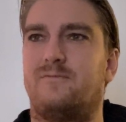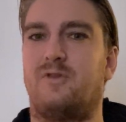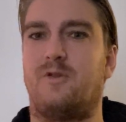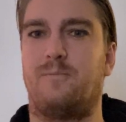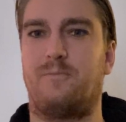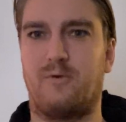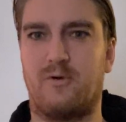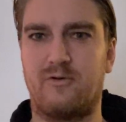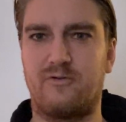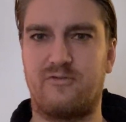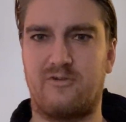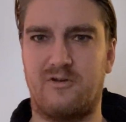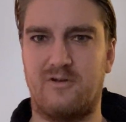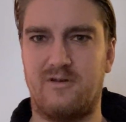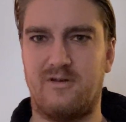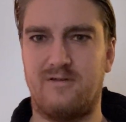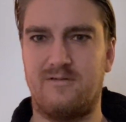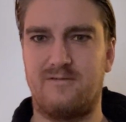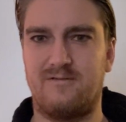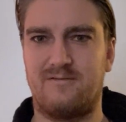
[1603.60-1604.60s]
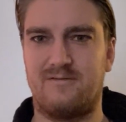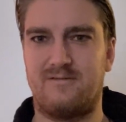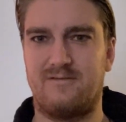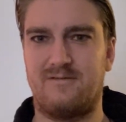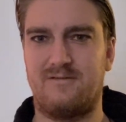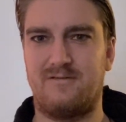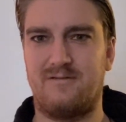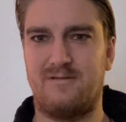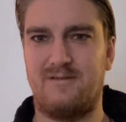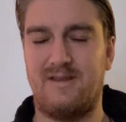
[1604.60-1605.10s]
person
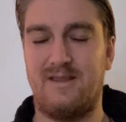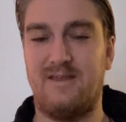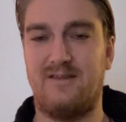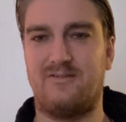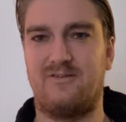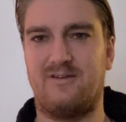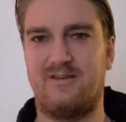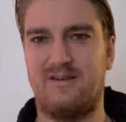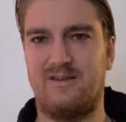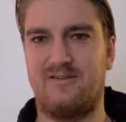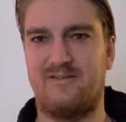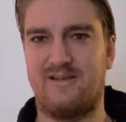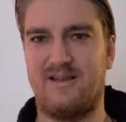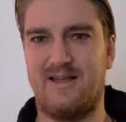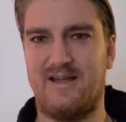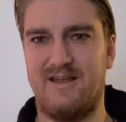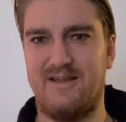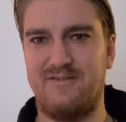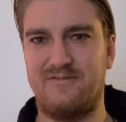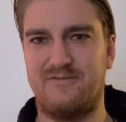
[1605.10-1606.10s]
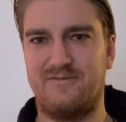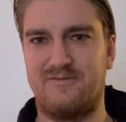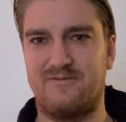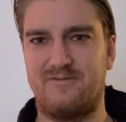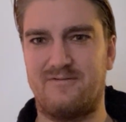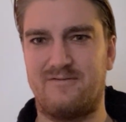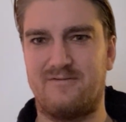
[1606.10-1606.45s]
is in this life,